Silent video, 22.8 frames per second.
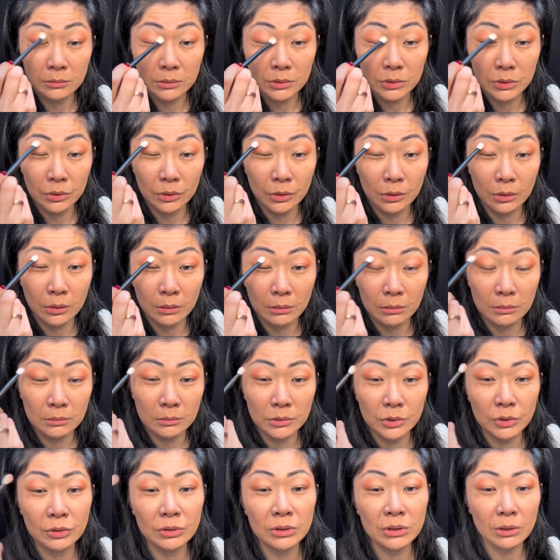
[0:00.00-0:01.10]
do your,
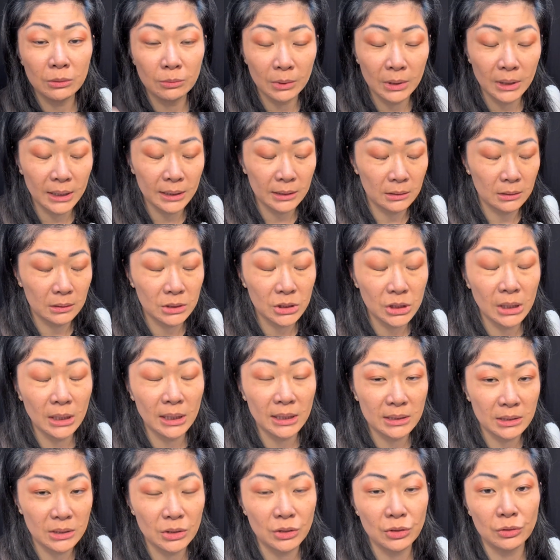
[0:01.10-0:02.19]
usually she likes
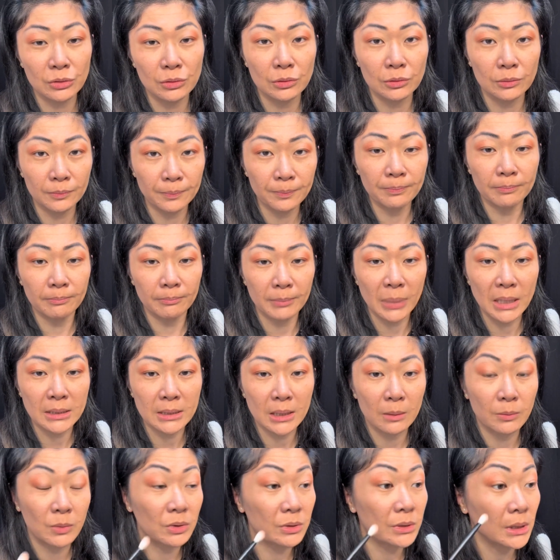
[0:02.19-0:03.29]
to do
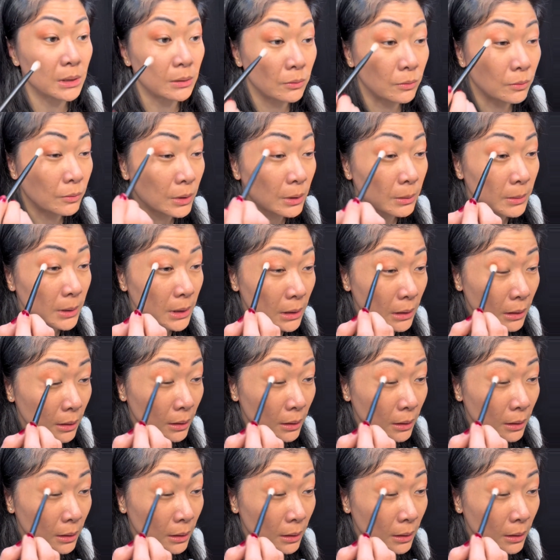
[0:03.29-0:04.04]
bedtime routine with me.